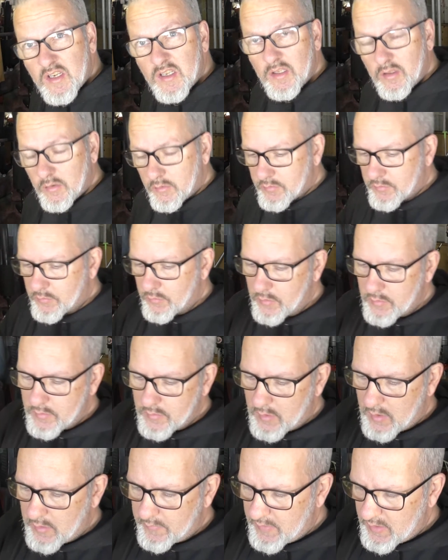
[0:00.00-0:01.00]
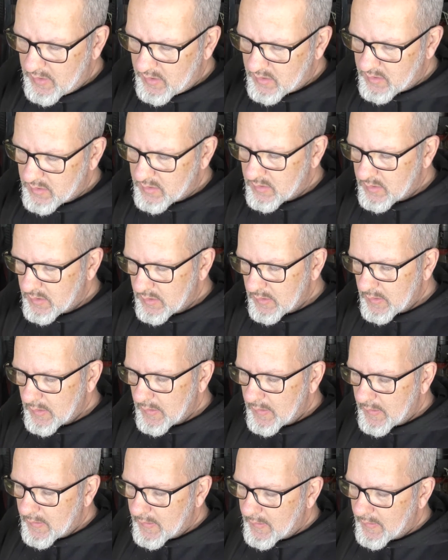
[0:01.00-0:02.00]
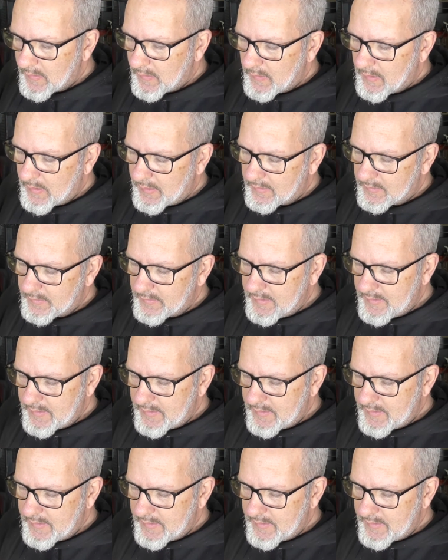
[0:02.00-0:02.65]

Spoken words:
a little screwdriver. Luckily